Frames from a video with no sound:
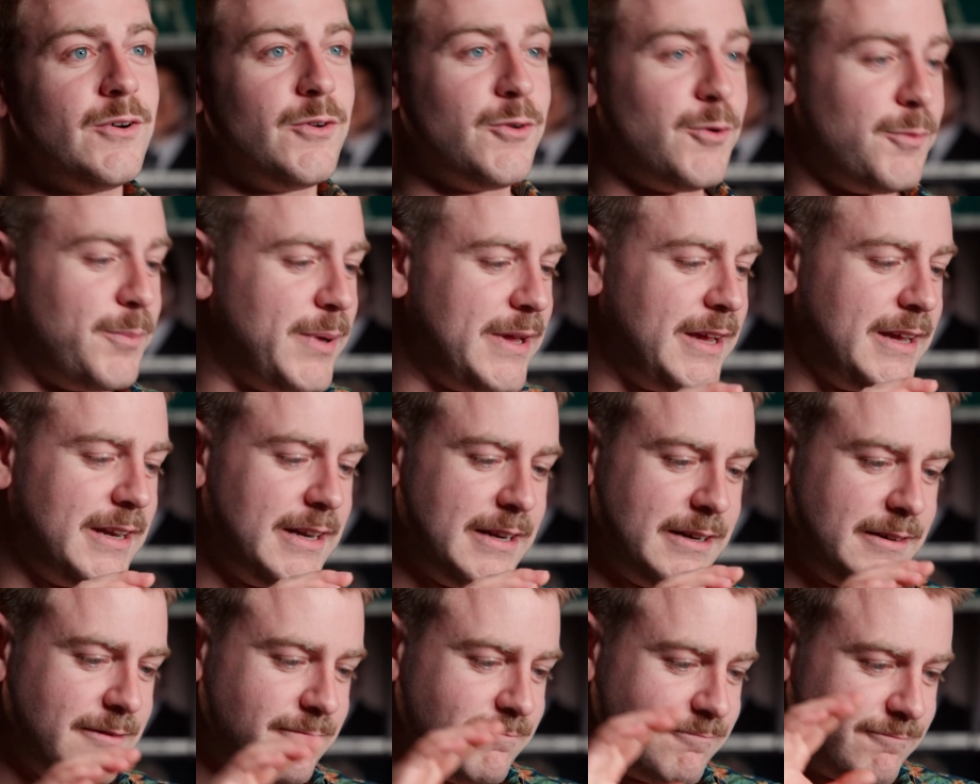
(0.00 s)

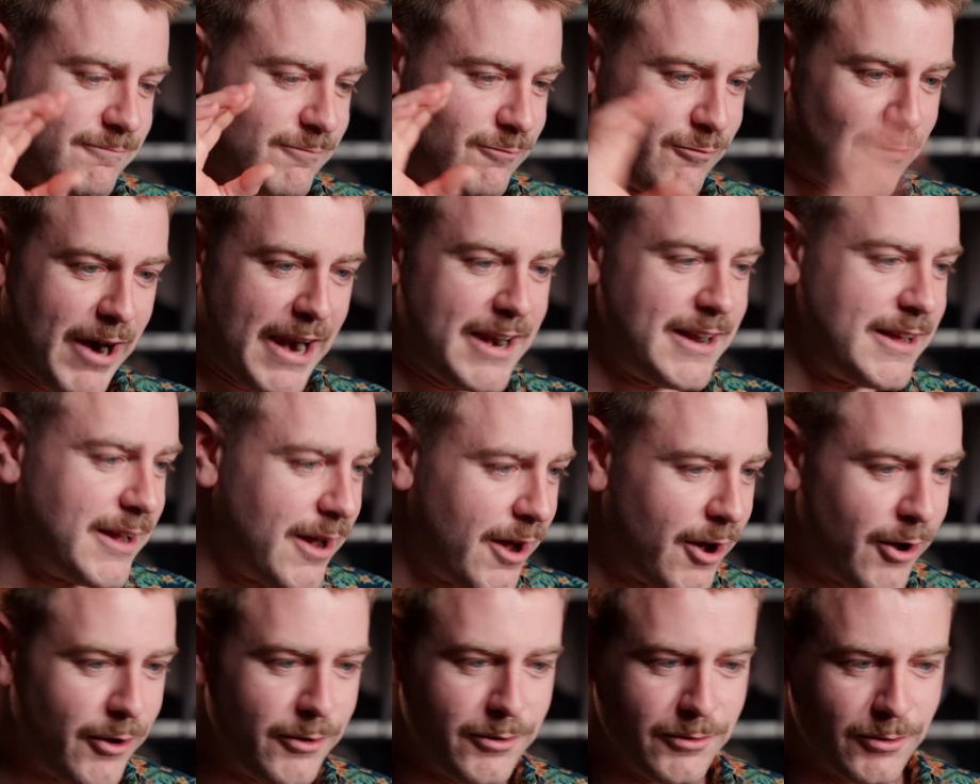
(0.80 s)
albeit in
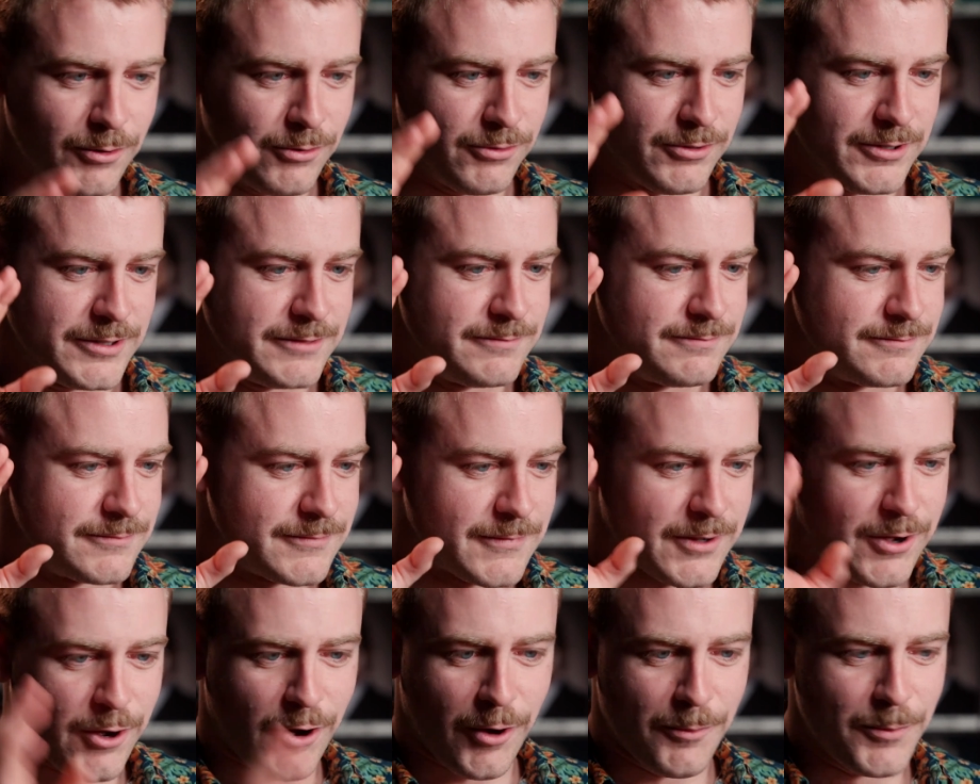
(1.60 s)
radio or in
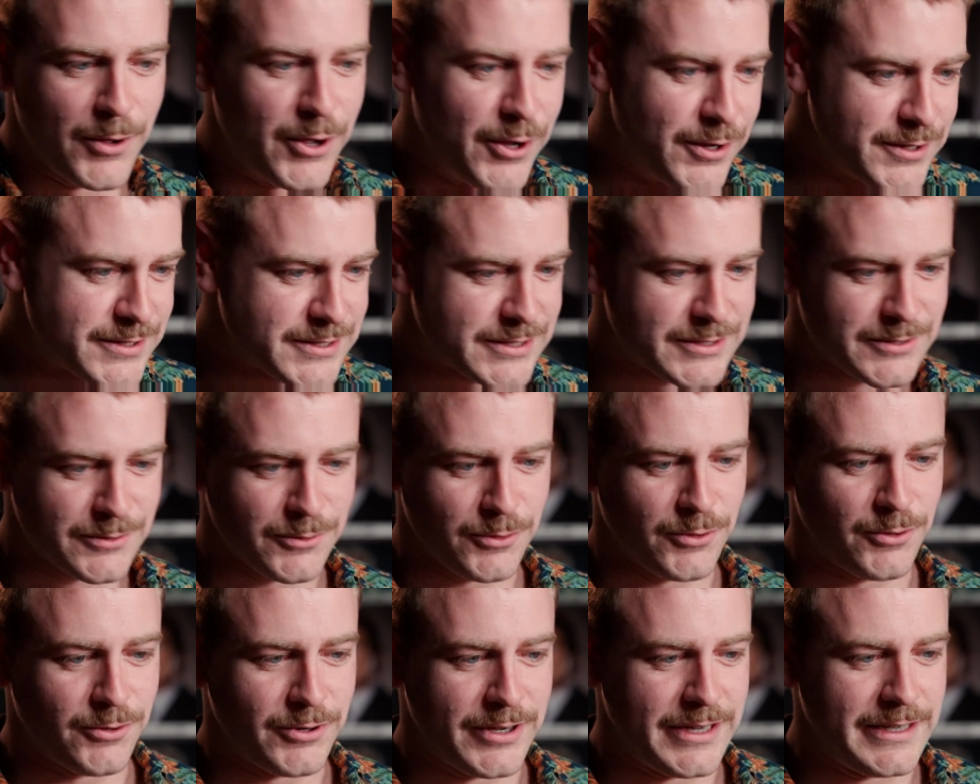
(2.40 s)
commerce
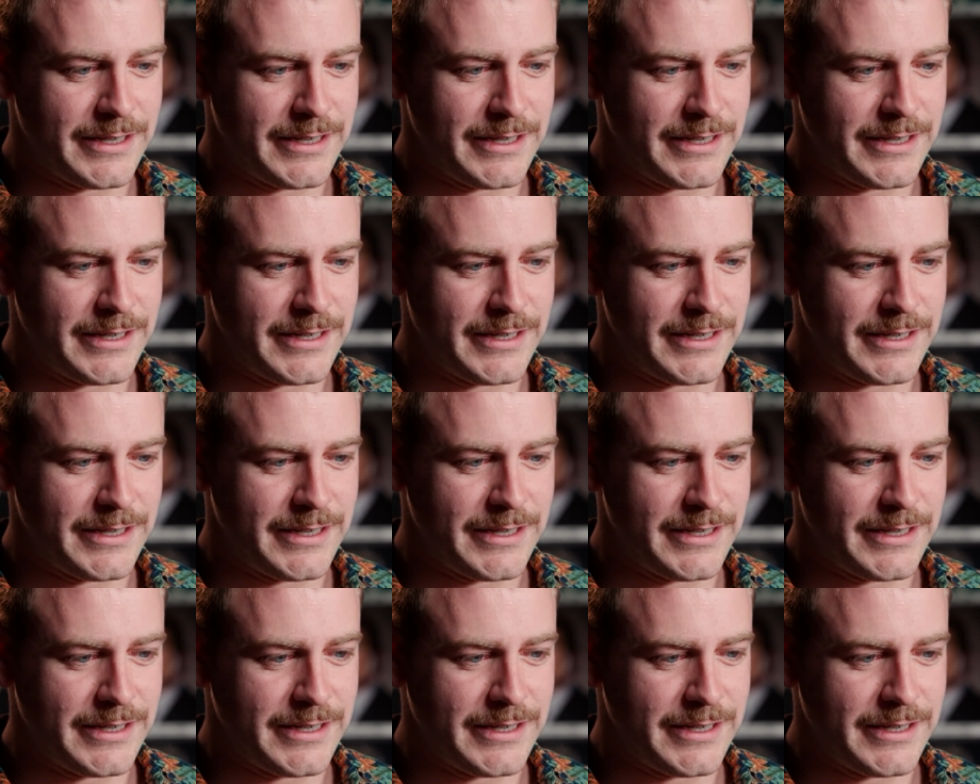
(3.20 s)
or